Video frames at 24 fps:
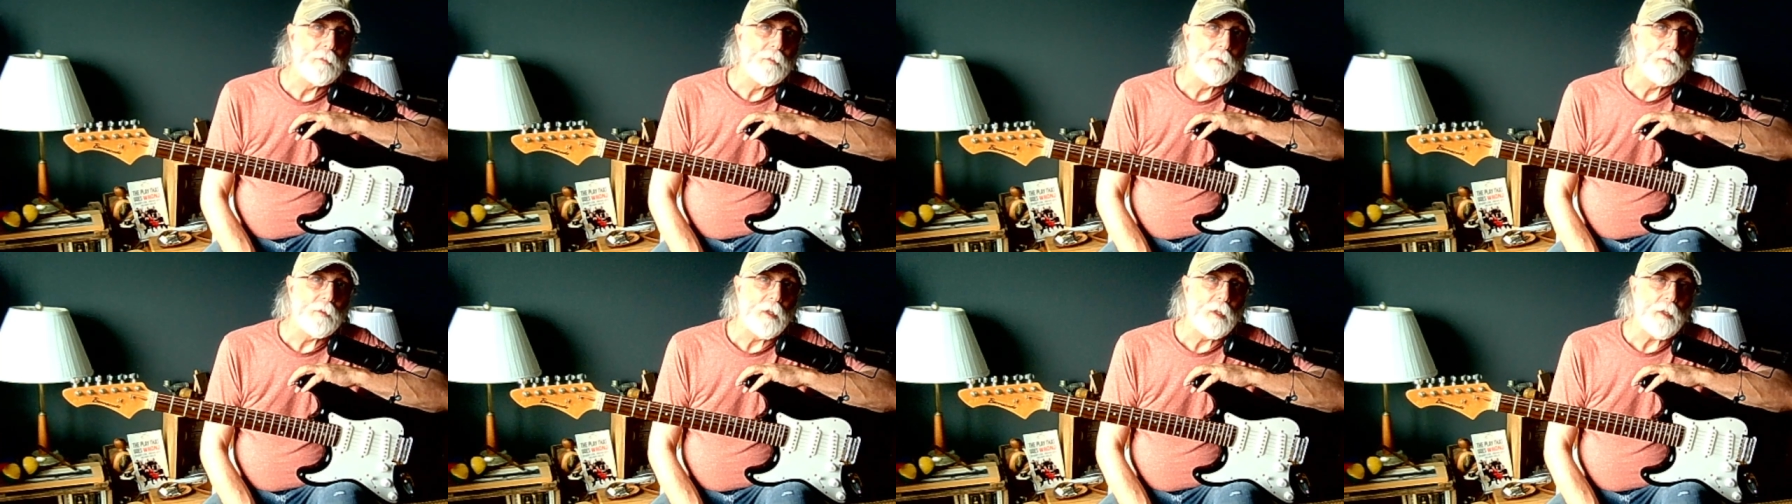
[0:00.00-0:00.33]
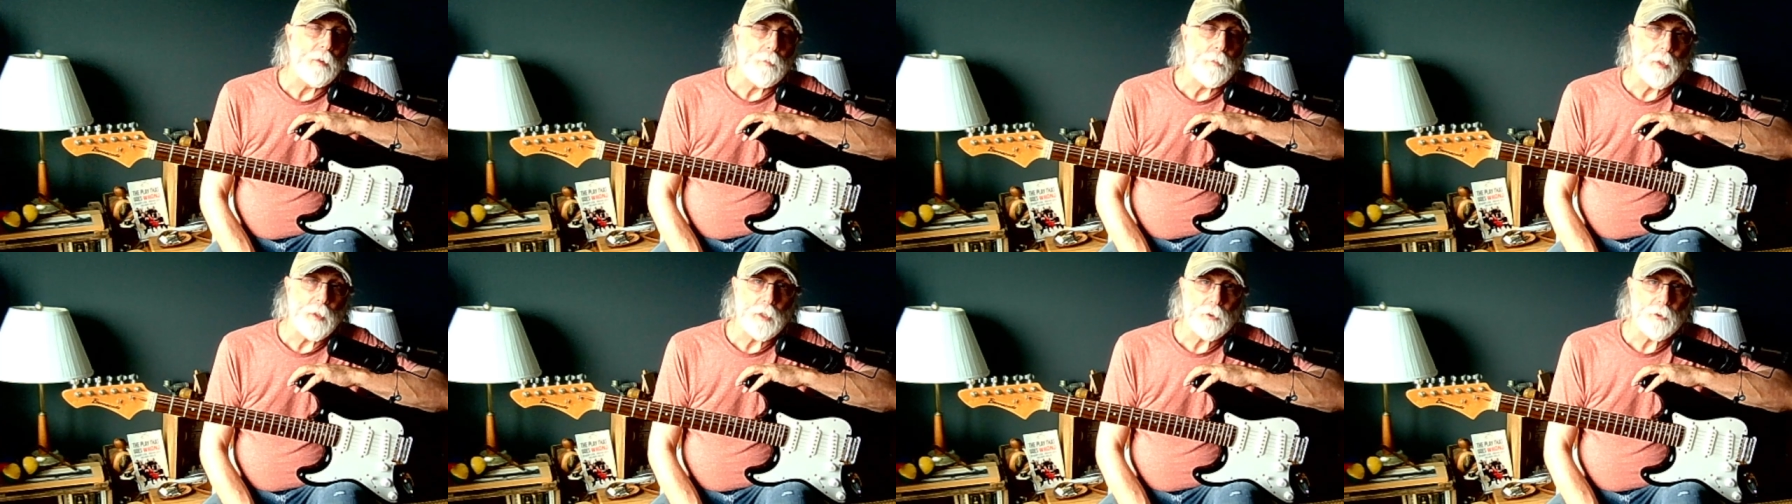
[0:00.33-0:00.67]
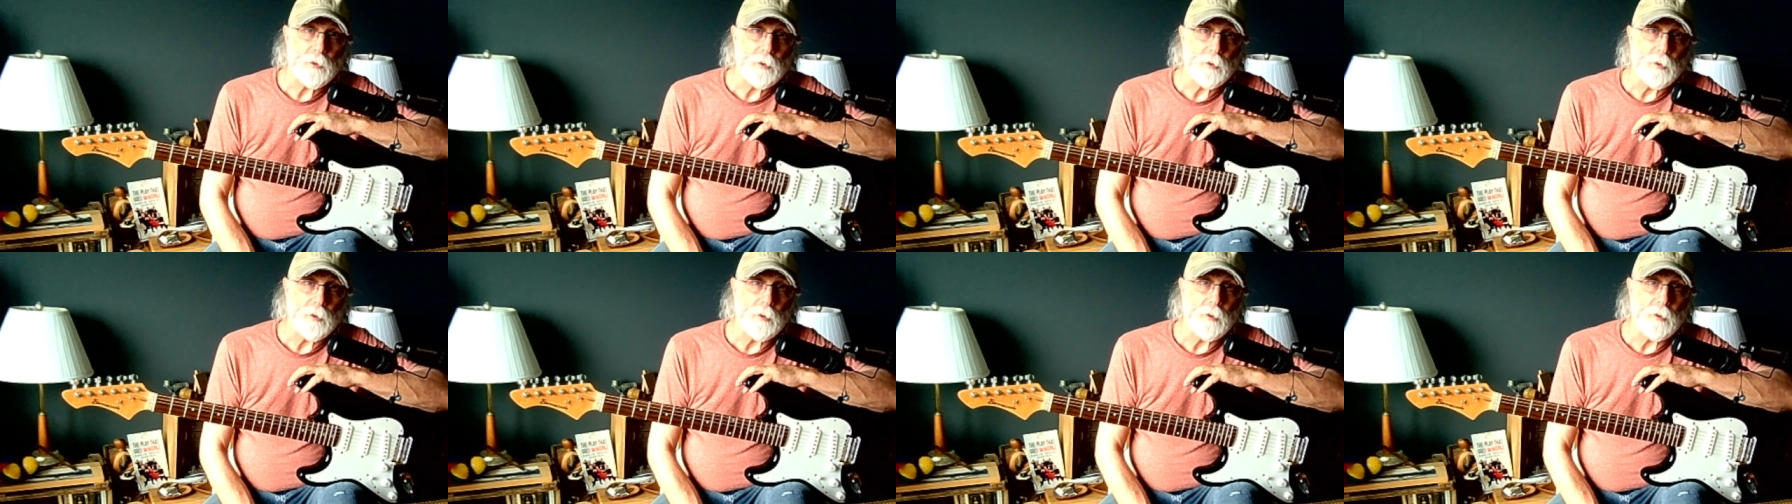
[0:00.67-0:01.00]
and make
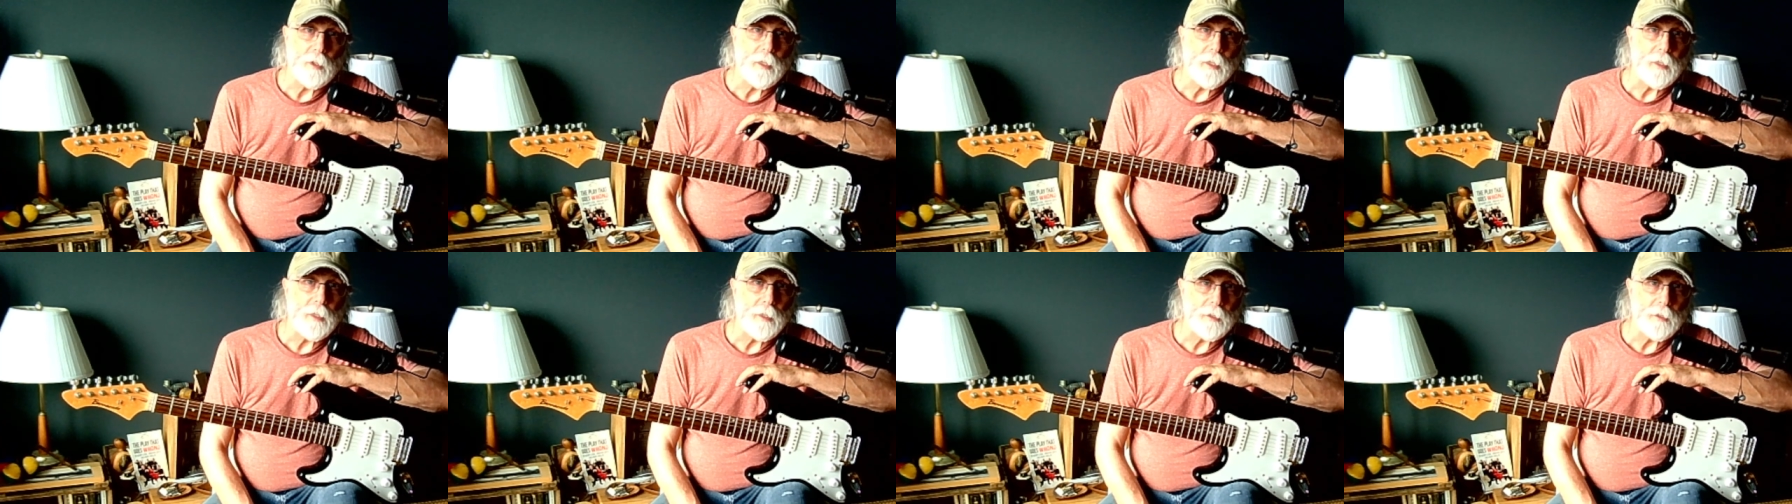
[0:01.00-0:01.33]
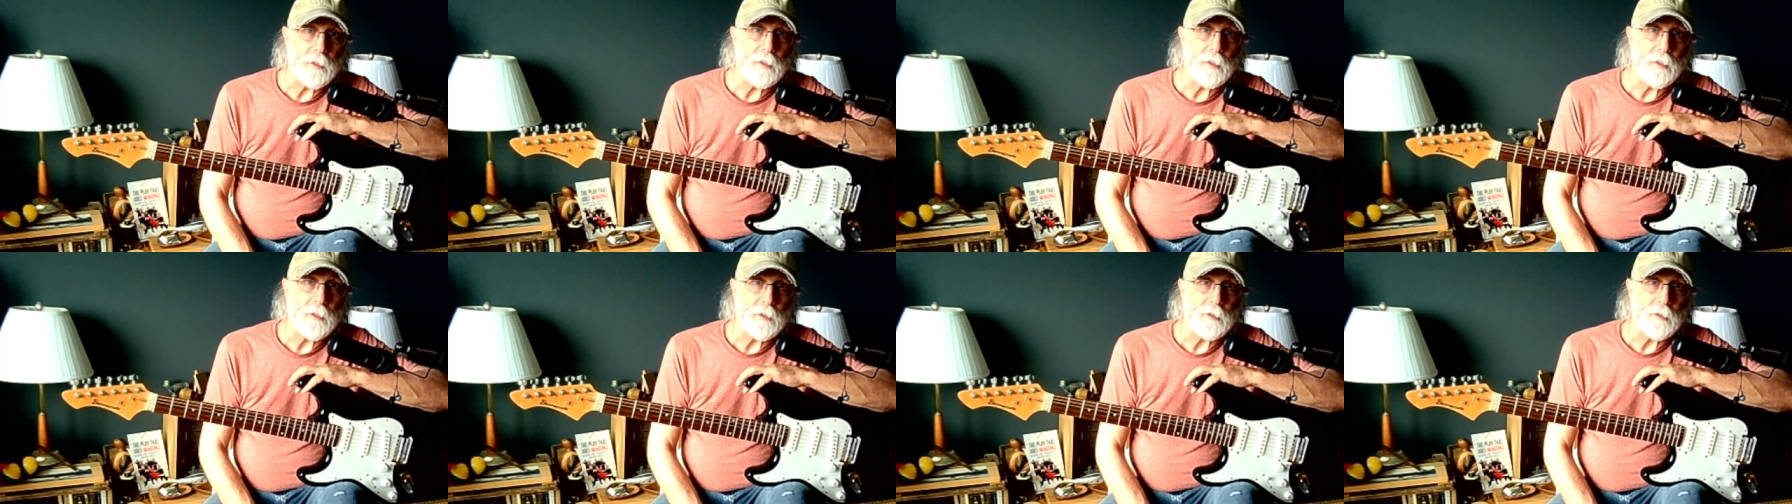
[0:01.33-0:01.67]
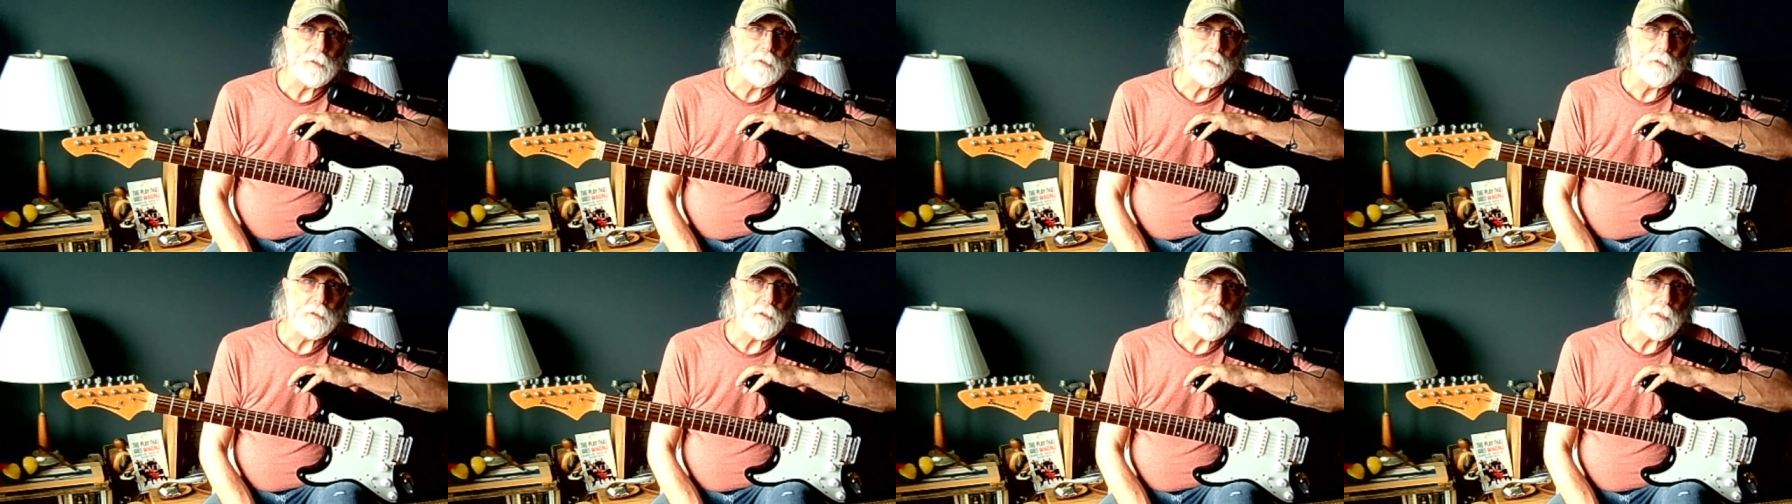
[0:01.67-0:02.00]
sure that it is
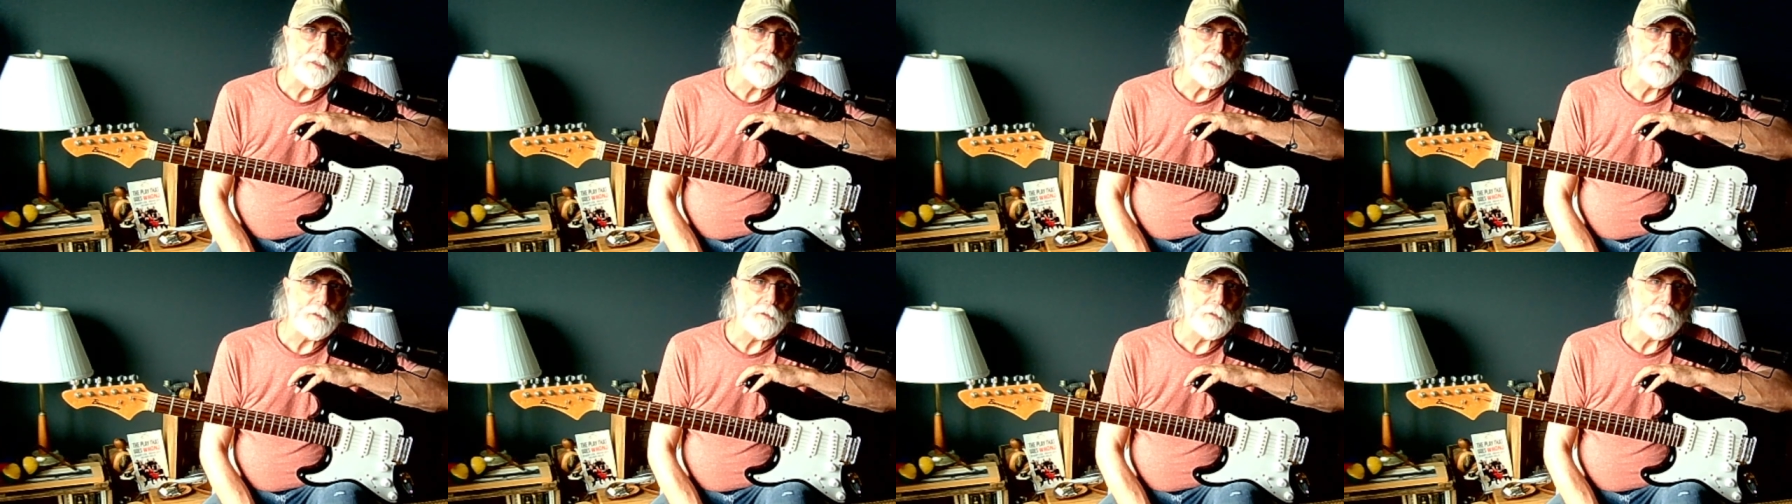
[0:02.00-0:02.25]
in